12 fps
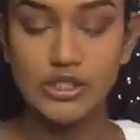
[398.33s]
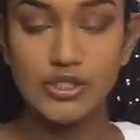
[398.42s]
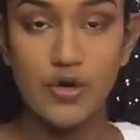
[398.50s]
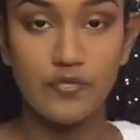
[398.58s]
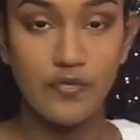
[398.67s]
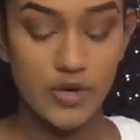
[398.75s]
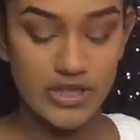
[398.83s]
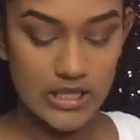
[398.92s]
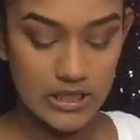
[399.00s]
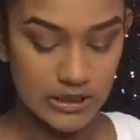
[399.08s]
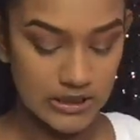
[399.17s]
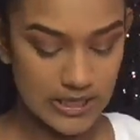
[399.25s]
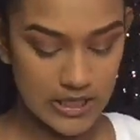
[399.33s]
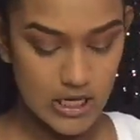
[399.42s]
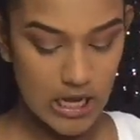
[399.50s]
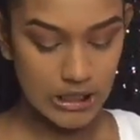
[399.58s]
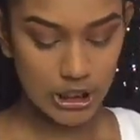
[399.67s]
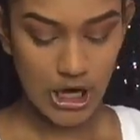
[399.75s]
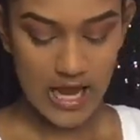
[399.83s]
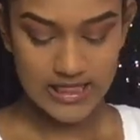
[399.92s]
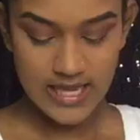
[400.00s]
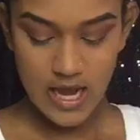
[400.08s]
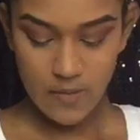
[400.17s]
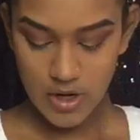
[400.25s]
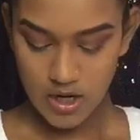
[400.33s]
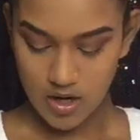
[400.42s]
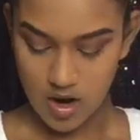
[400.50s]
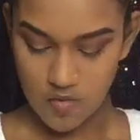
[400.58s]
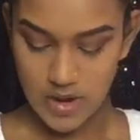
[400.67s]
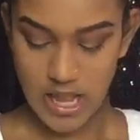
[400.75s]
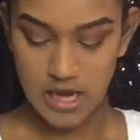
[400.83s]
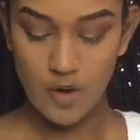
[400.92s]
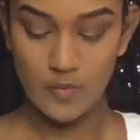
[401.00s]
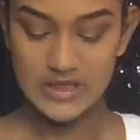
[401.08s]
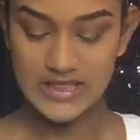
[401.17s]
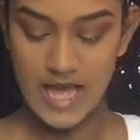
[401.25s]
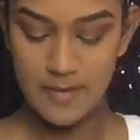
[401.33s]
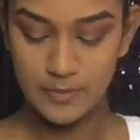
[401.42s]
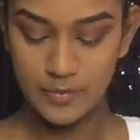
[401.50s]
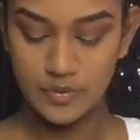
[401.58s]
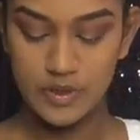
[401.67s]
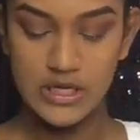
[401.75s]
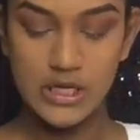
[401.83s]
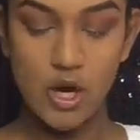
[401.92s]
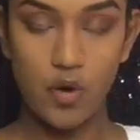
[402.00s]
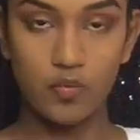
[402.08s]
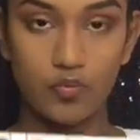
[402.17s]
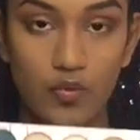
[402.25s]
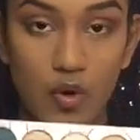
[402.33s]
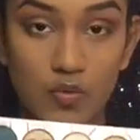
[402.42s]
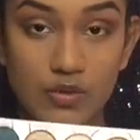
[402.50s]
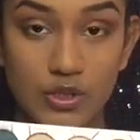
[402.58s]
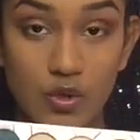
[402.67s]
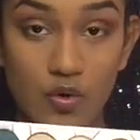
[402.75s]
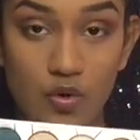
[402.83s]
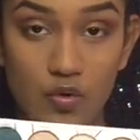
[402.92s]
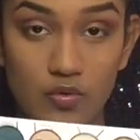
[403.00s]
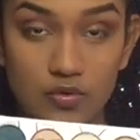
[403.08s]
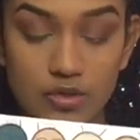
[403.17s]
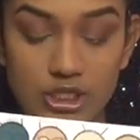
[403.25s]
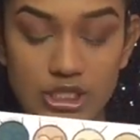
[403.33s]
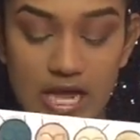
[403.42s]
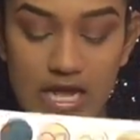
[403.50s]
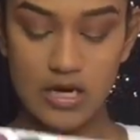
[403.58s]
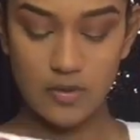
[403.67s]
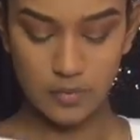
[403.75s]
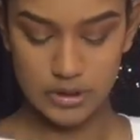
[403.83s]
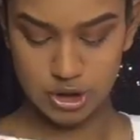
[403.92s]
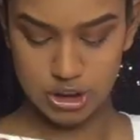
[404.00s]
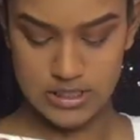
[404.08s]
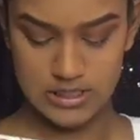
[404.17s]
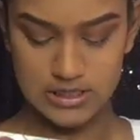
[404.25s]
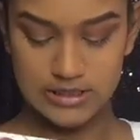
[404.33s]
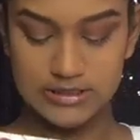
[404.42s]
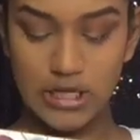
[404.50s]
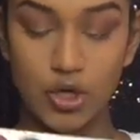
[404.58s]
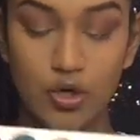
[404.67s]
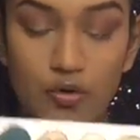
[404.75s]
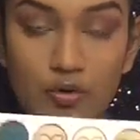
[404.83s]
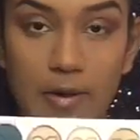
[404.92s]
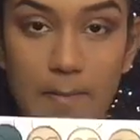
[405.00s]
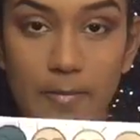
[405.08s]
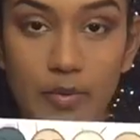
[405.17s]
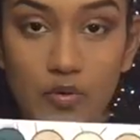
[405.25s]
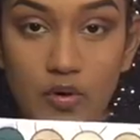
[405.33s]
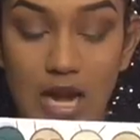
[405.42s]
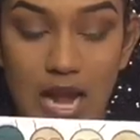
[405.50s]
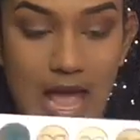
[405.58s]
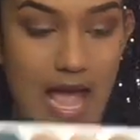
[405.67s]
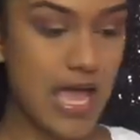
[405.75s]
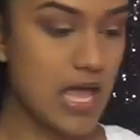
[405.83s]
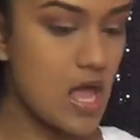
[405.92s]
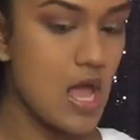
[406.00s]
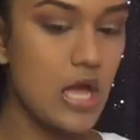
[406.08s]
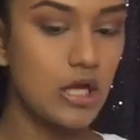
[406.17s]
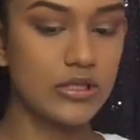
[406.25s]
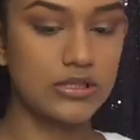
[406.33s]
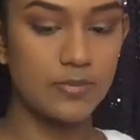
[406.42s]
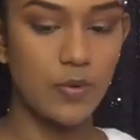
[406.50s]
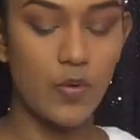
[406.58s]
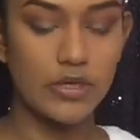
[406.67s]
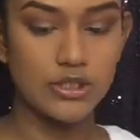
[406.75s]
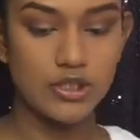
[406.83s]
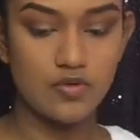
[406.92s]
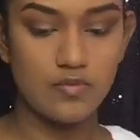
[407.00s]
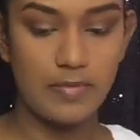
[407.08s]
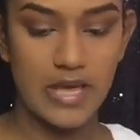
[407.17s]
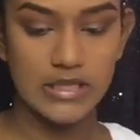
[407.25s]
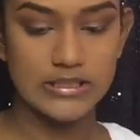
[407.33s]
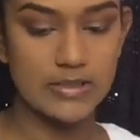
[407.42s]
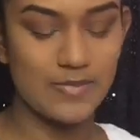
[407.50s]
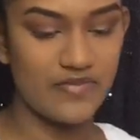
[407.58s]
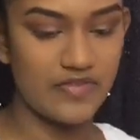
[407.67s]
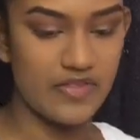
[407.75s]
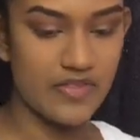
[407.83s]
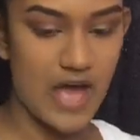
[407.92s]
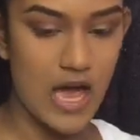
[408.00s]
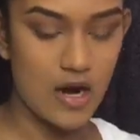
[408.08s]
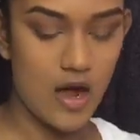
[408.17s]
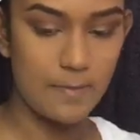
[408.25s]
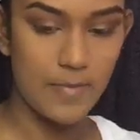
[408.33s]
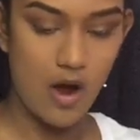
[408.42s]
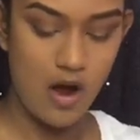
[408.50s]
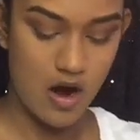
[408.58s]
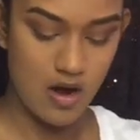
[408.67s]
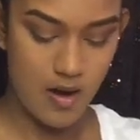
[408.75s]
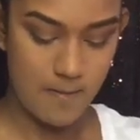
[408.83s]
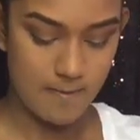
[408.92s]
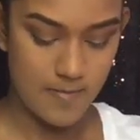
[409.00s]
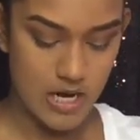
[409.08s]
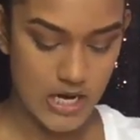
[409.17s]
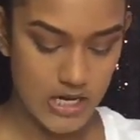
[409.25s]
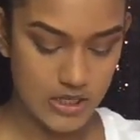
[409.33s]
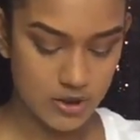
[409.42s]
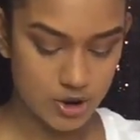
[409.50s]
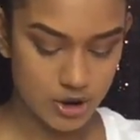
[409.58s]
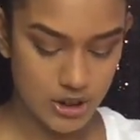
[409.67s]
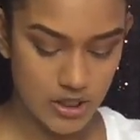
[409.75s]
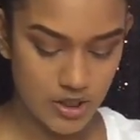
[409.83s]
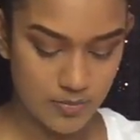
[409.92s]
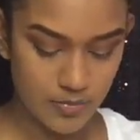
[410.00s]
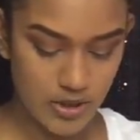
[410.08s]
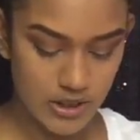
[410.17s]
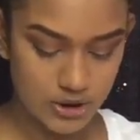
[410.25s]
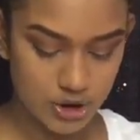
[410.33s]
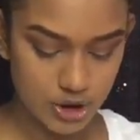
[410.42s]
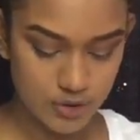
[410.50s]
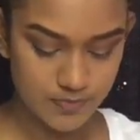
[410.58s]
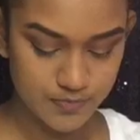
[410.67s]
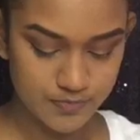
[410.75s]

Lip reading: So for the lid color, I think I want to go in with that pretty rose gold shade, which is Creme Brulee. So I'm going to pick some of that up on my shader brush.